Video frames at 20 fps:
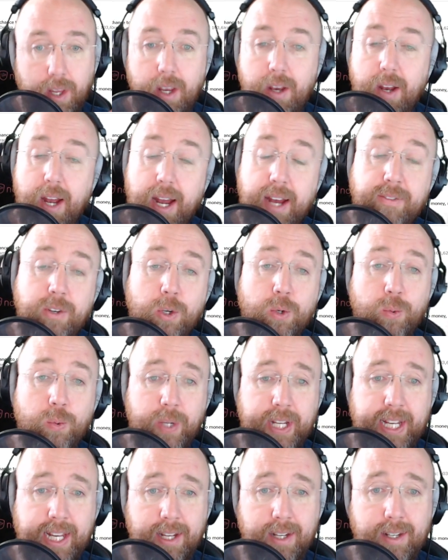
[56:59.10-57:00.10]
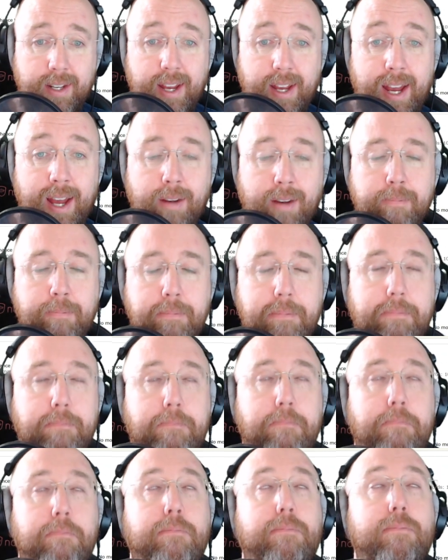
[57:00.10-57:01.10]
Have a good weekend, and
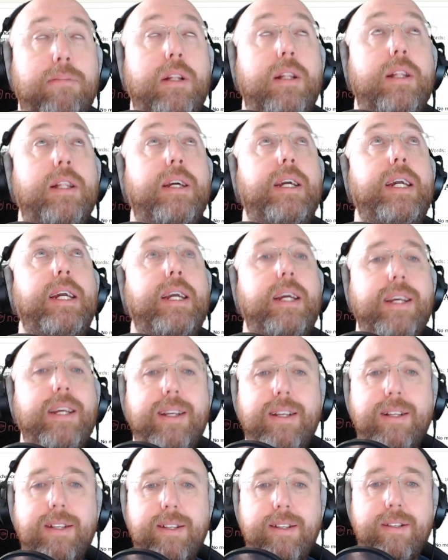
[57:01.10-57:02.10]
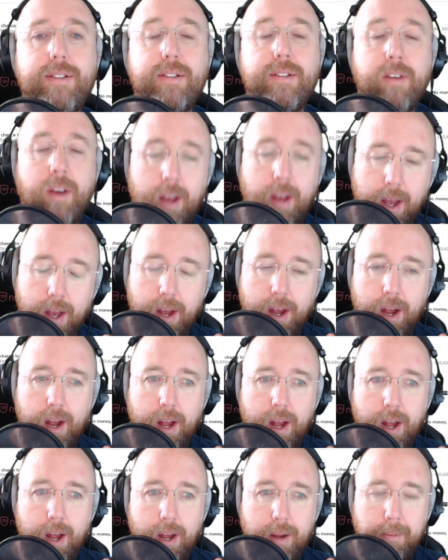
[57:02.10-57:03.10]
please
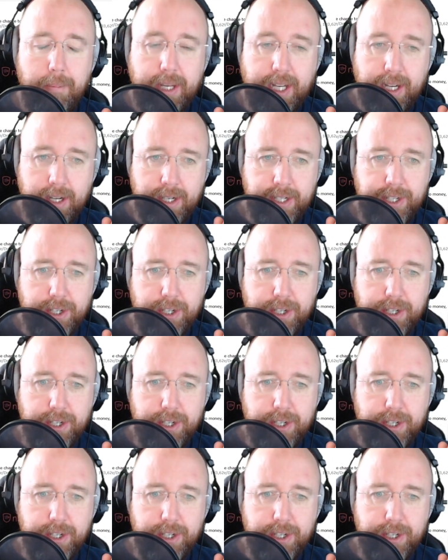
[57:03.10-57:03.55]
be kind to